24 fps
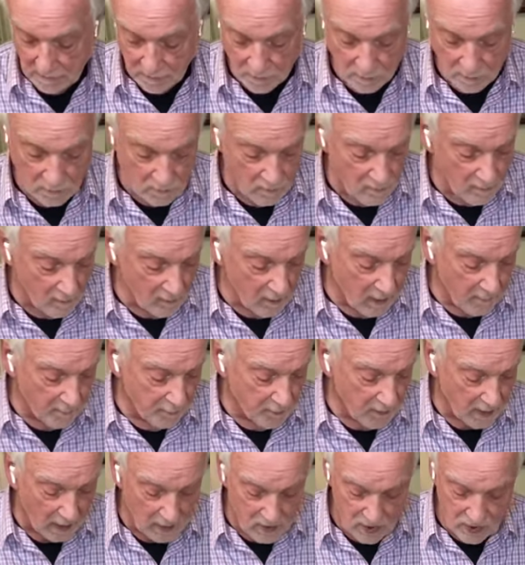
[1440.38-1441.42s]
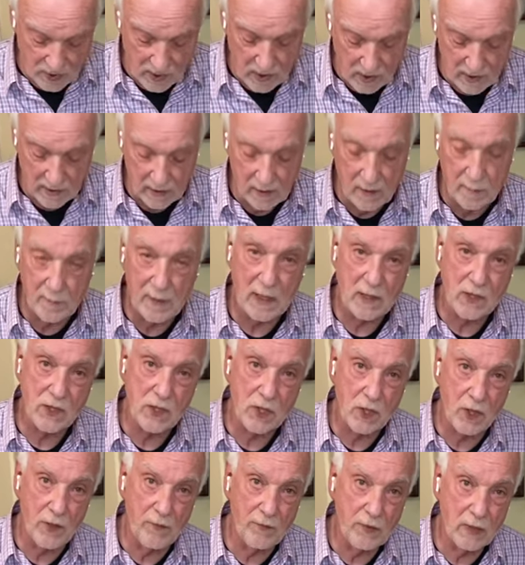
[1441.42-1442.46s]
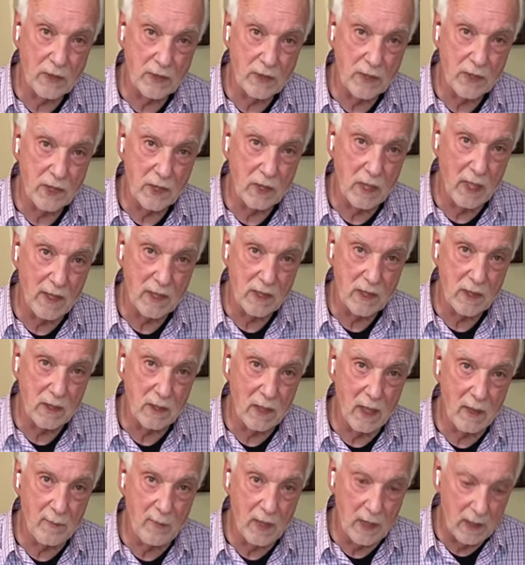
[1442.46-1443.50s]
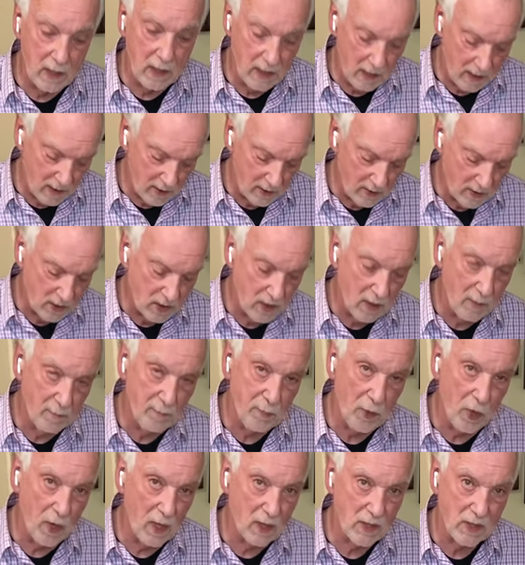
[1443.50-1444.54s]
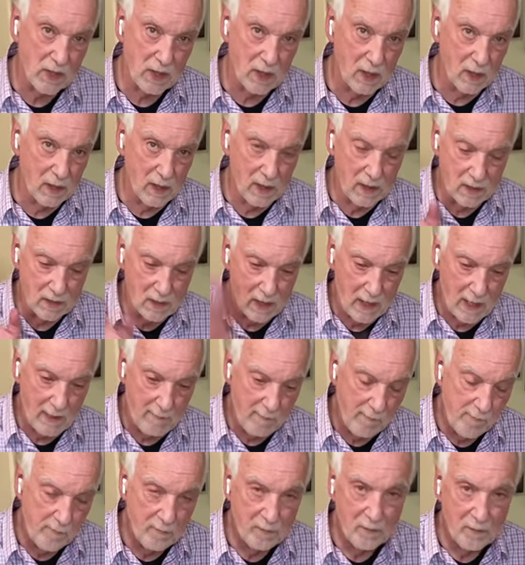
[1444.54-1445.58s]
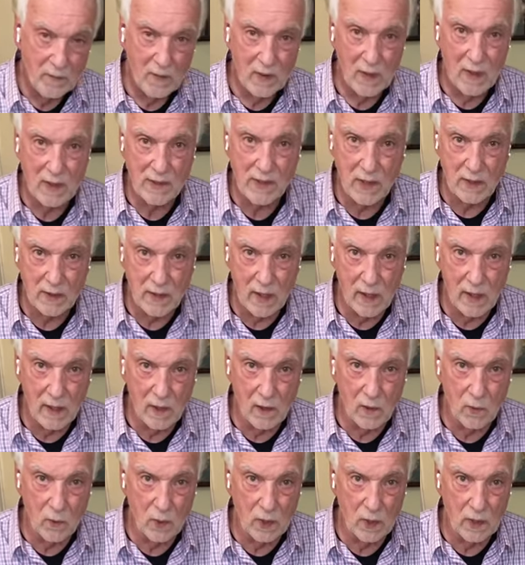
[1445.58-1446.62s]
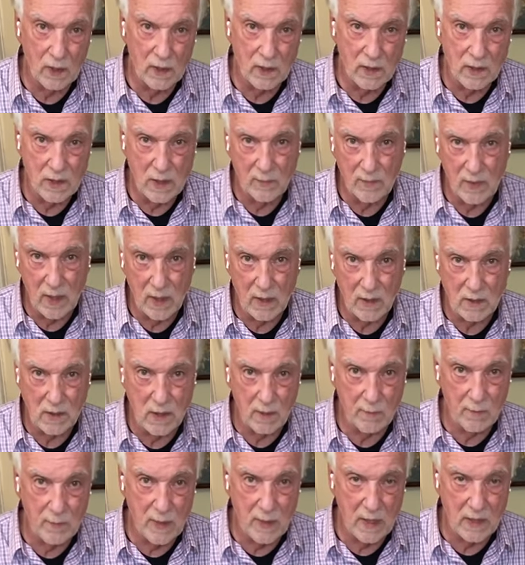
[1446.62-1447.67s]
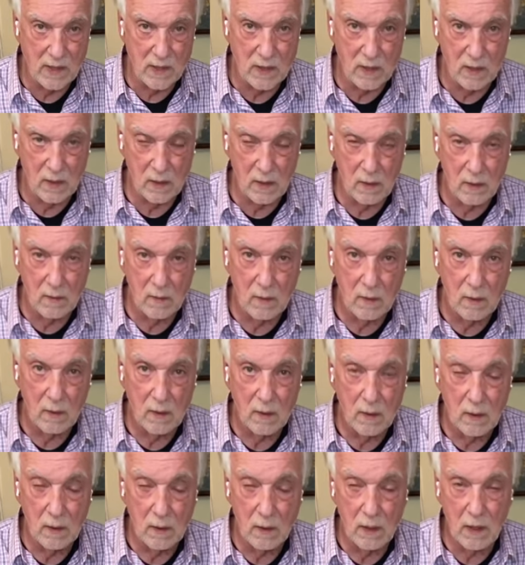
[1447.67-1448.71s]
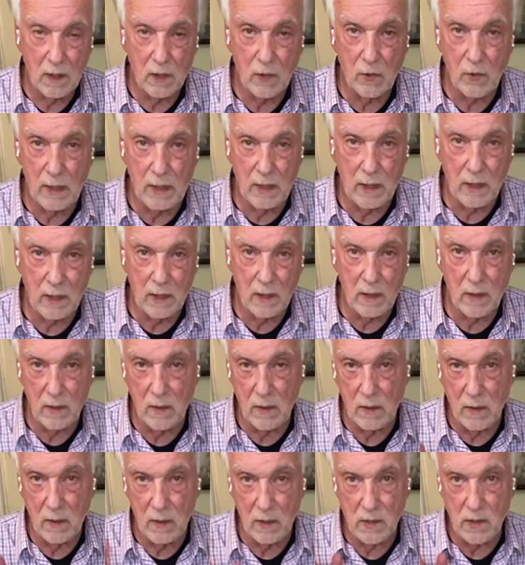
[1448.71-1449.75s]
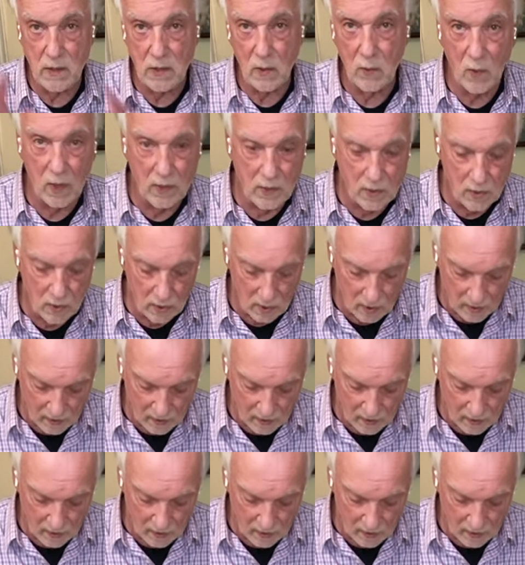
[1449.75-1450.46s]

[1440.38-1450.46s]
I was thinking about serving sliced lemon here and some parsley on top. I said, to hell with it. Sometimes the best uh, ingredient is the one you